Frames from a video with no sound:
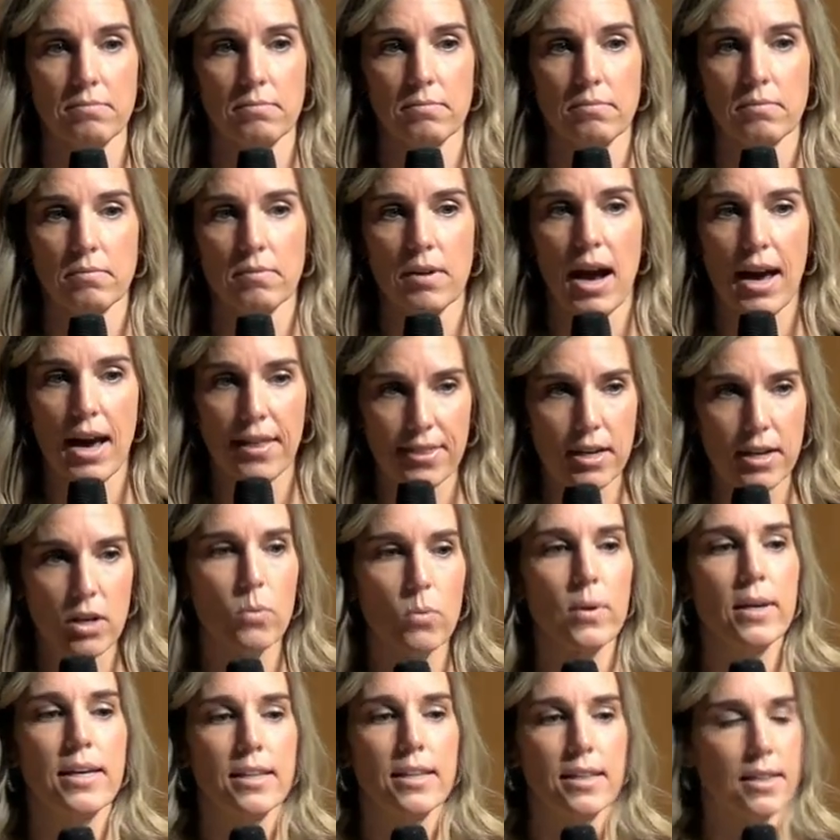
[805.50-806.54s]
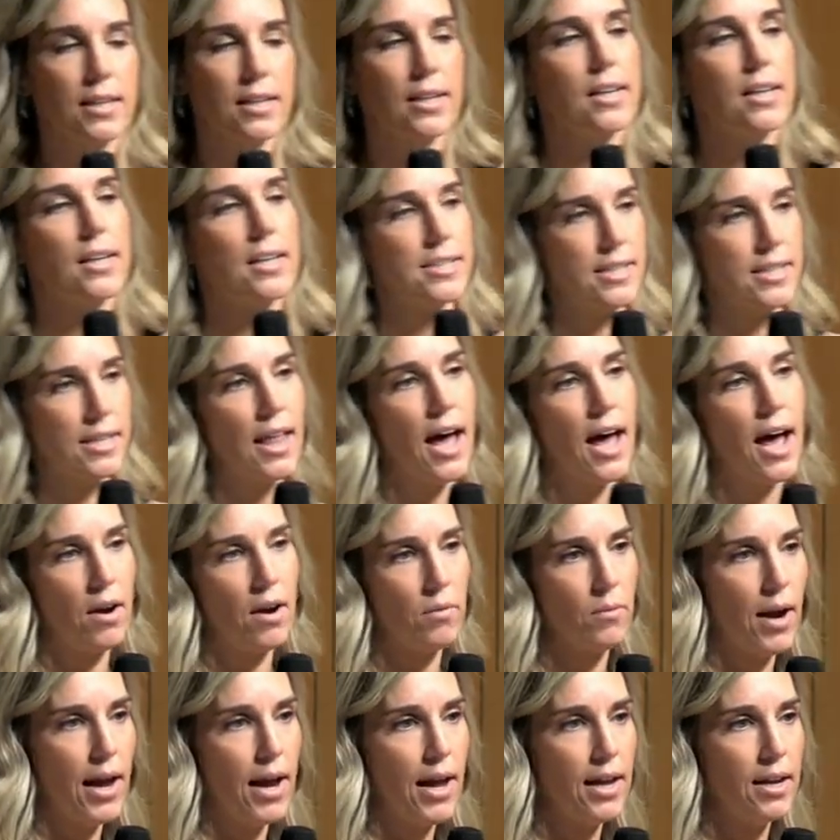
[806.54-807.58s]
I think we can lean into that,
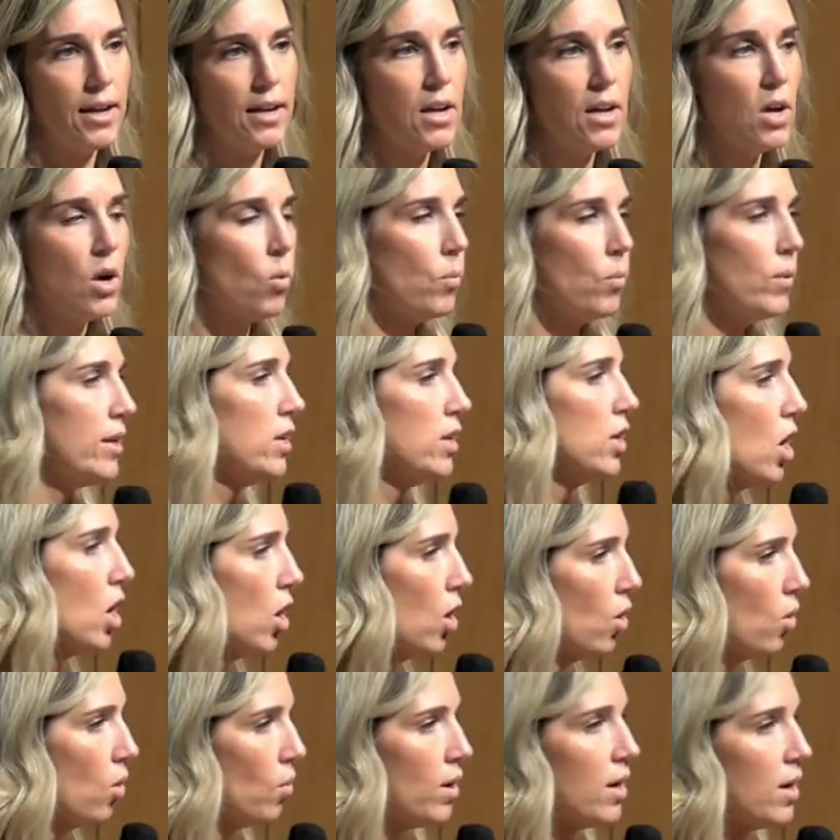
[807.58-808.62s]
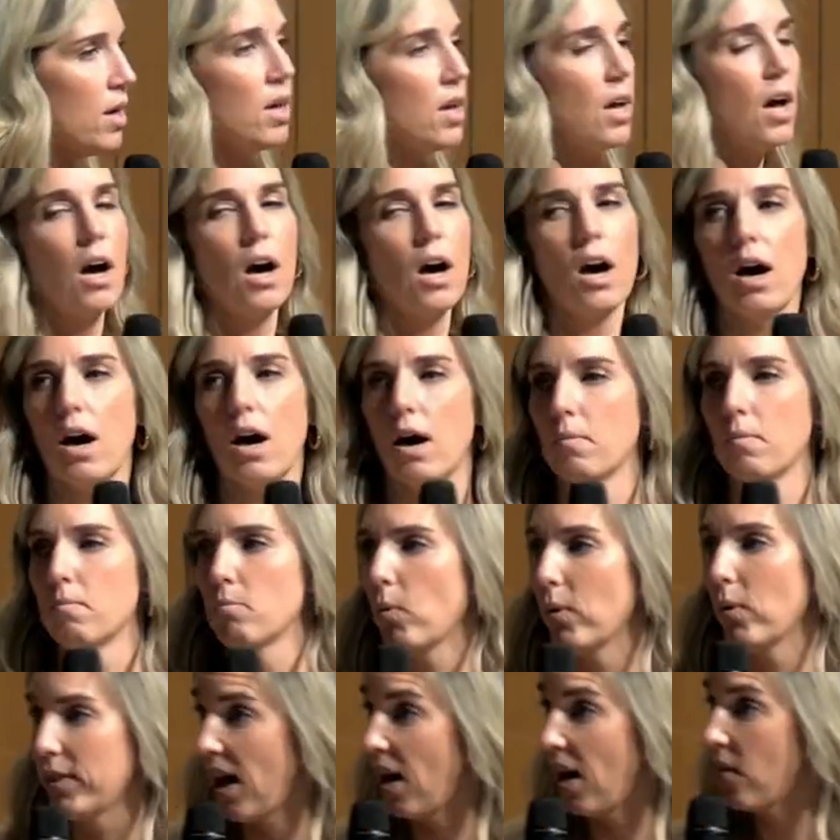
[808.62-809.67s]
right? We know um,
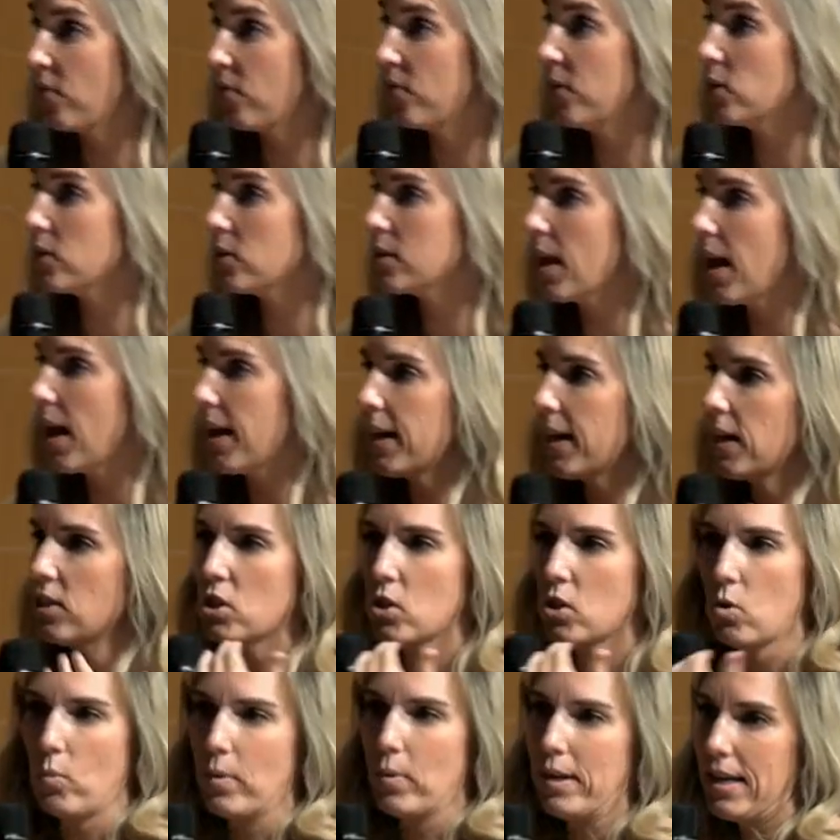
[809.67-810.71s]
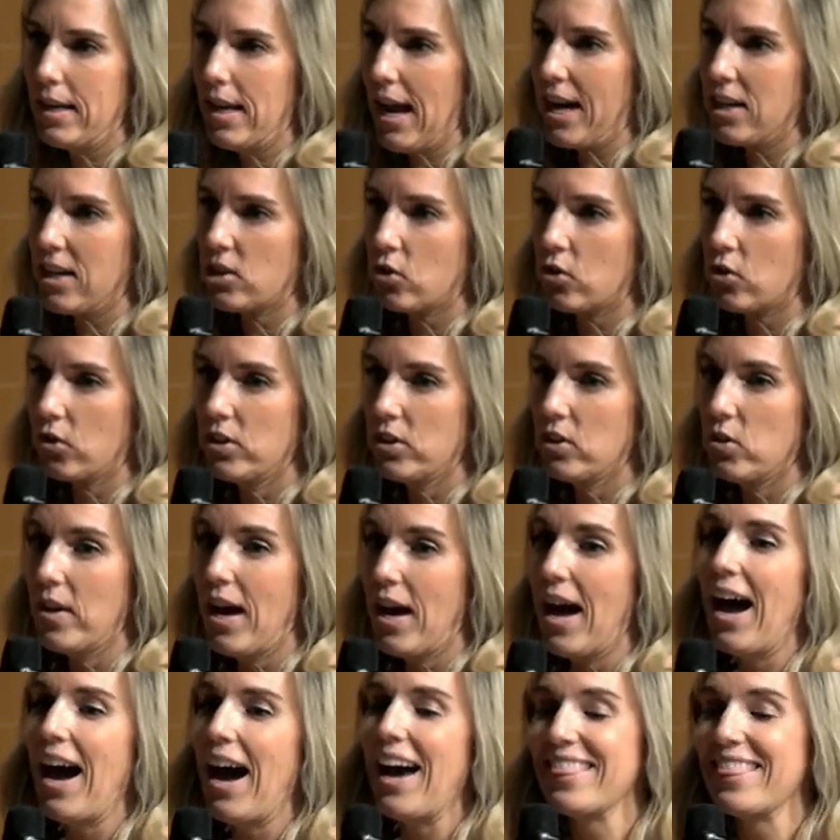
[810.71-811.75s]
what that feels like, and so we naturally do that.
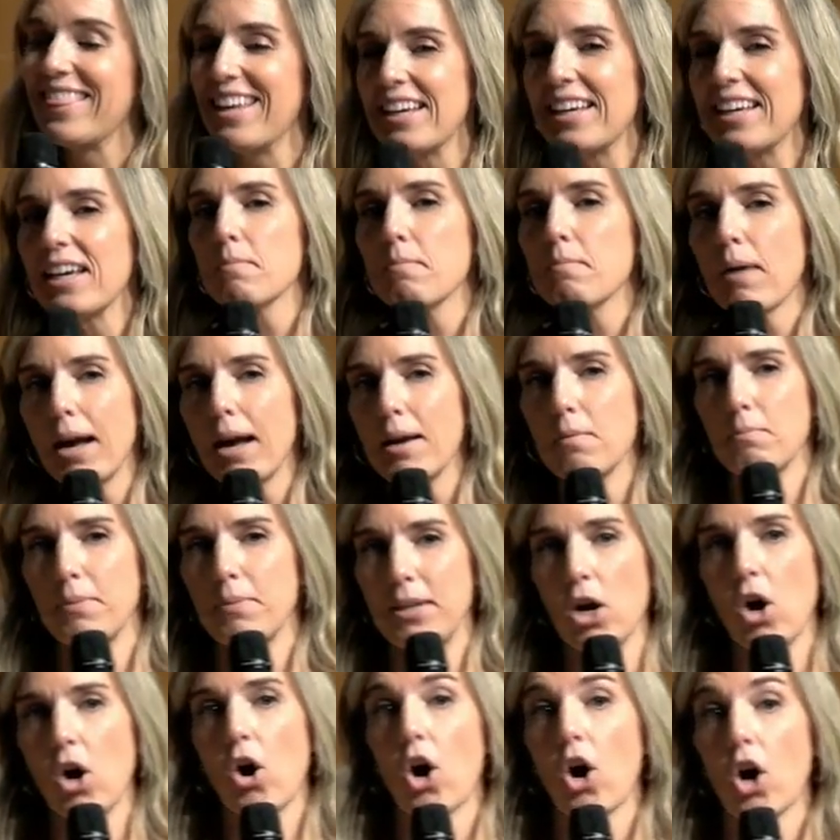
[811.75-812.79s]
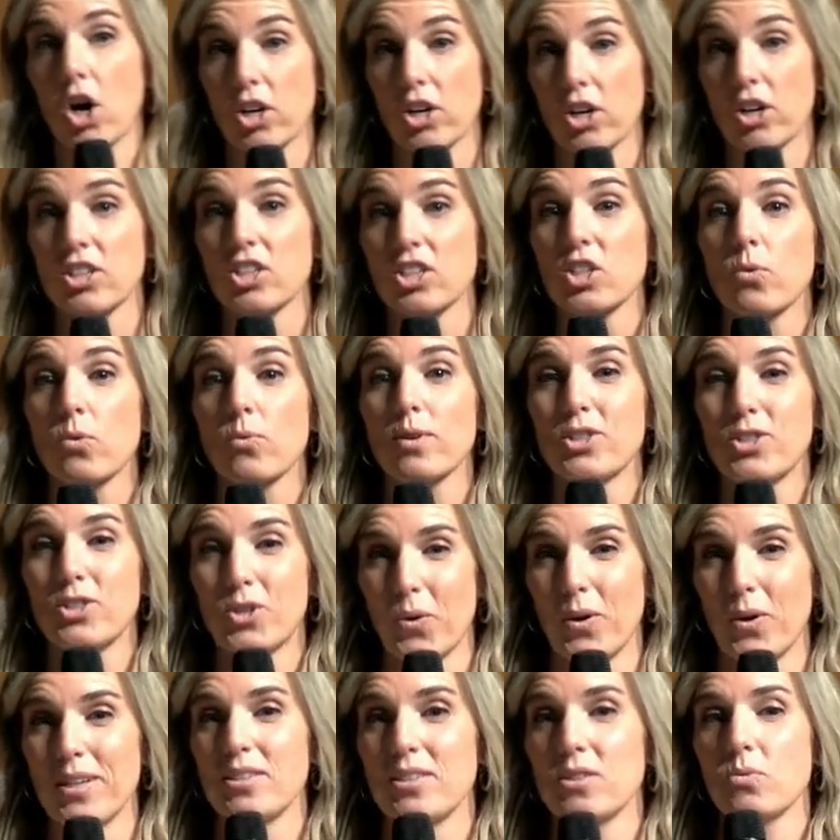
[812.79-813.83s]
I think it might be harder to
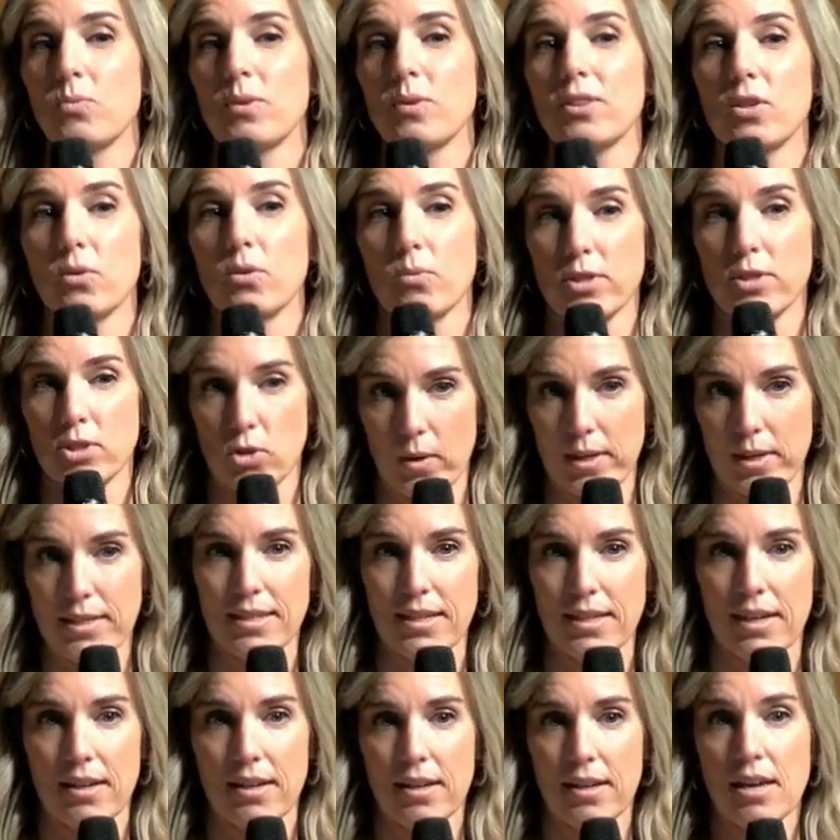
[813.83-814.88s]
rejoice with the rejoicing.